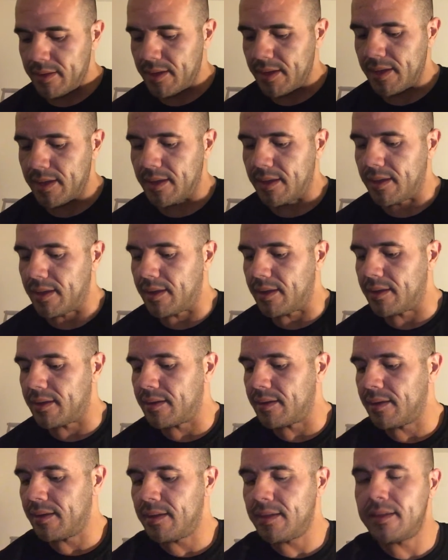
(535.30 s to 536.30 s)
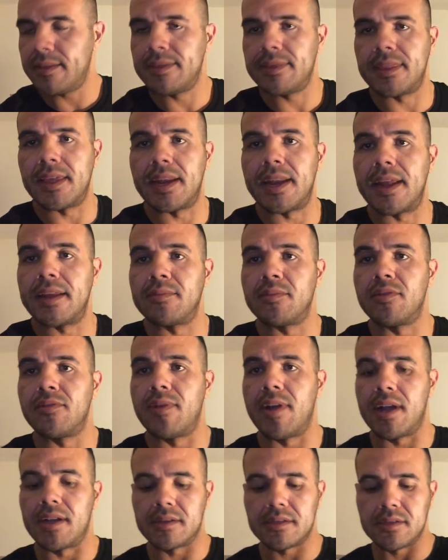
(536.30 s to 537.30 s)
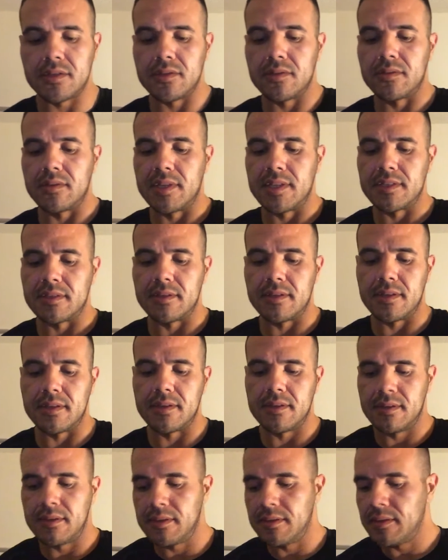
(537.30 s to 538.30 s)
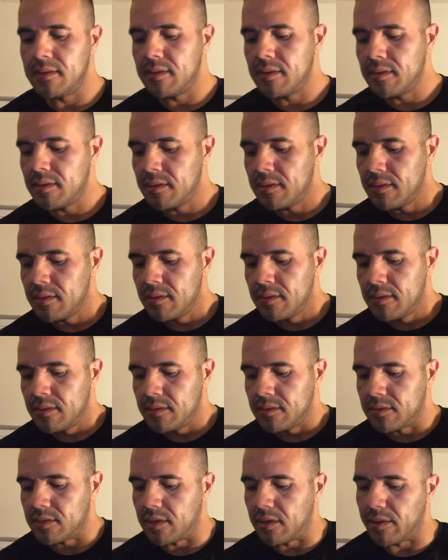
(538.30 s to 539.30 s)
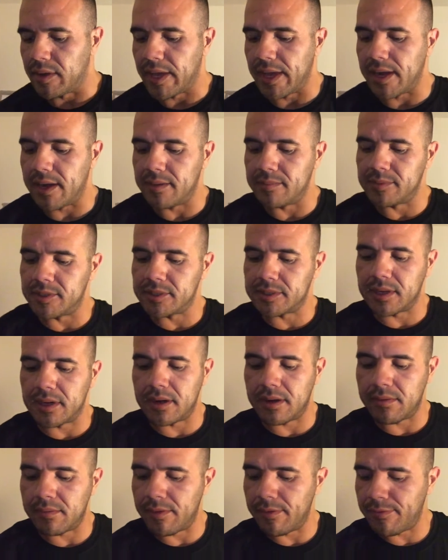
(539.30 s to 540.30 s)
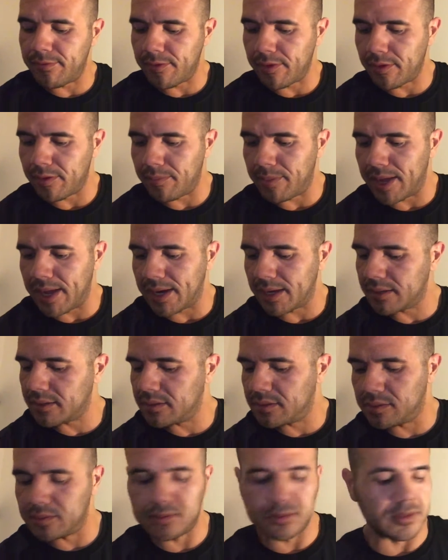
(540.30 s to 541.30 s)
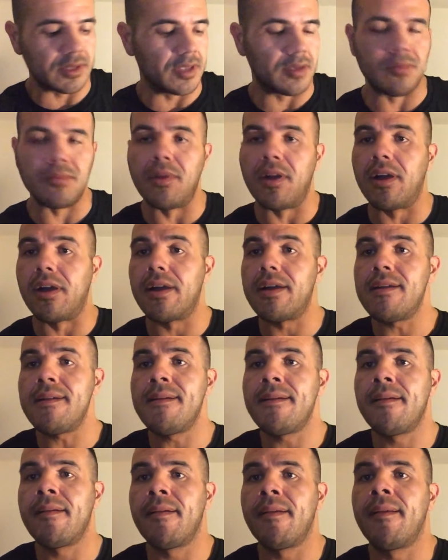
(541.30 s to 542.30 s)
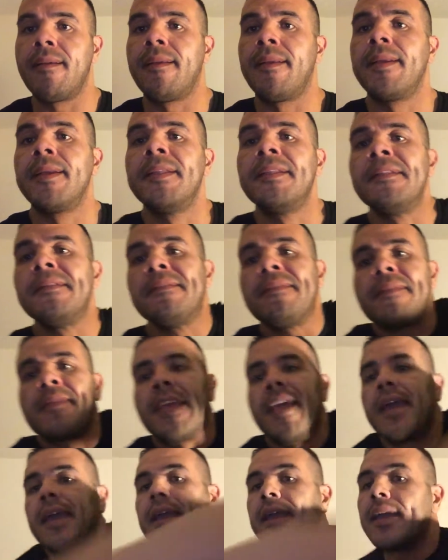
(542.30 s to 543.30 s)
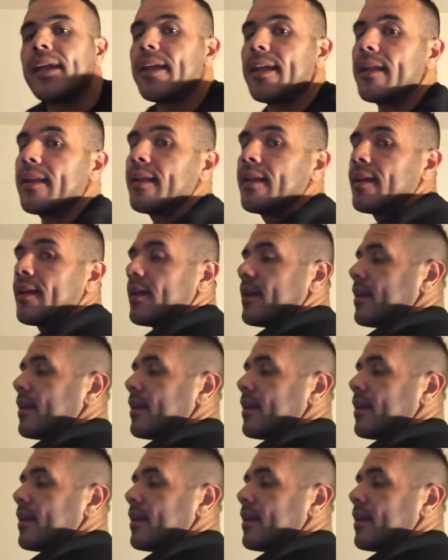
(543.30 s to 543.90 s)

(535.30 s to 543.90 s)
and then I'd move on to insulin. So again, I'm just going to refer back to the MAR, and